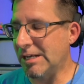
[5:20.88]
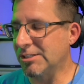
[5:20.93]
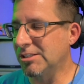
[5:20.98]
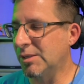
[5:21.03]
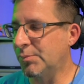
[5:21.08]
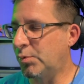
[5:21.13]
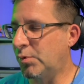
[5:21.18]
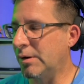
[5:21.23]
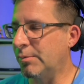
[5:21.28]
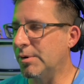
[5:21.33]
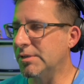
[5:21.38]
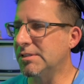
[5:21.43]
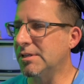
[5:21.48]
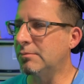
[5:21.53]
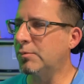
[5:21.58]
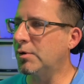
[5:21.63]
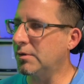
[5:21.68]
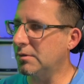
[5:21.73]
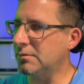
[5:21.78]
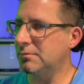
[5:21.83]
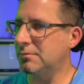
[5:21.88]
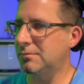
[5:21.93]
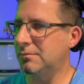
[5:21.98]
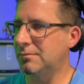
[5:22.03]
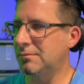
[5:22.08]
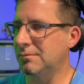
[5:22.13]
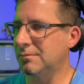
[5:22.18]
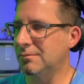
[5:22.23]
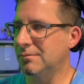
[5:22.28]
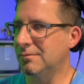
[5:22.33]
actually the point where I said, well,
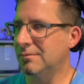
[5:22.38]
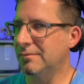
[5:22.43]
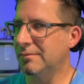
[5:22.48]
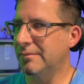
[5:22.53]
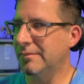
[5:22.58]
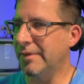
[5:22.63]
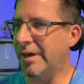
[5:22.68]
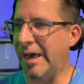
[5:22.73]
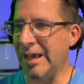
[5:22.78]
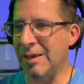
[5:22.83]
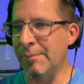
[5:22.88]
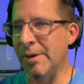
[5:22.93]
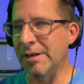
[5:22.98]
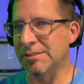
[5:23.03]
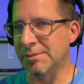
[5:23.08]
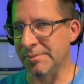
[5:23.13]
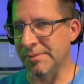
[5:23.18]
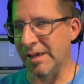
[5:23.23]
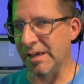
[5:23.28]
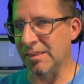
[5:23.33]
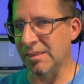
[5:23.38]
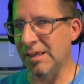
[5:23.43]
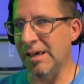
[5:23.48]
I could make something like